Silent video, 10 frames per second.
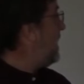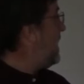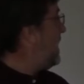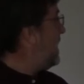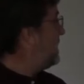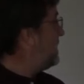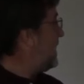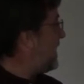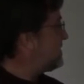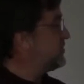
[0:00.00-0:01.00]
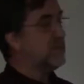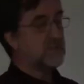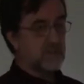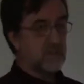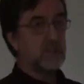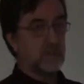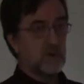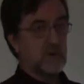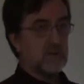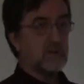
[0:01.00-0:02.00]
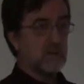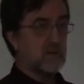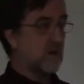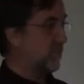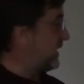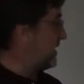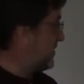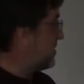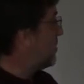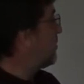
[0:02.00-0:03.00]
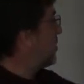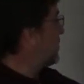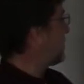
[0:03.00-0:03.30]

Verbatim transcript: And actually, it's a little more complex. There are more